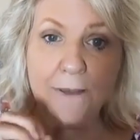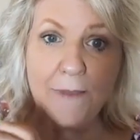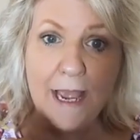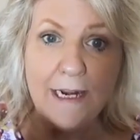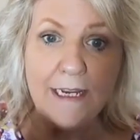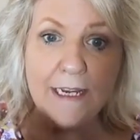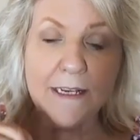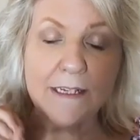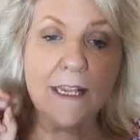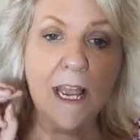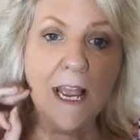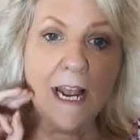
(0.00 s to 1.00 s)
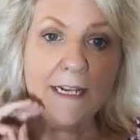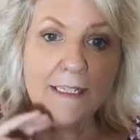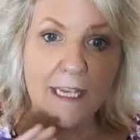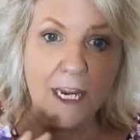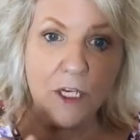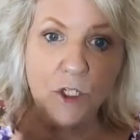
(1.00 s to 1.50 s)
And that is, I
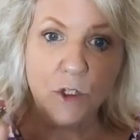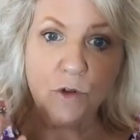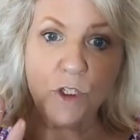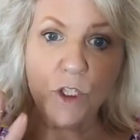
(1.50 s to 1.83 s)
say, choose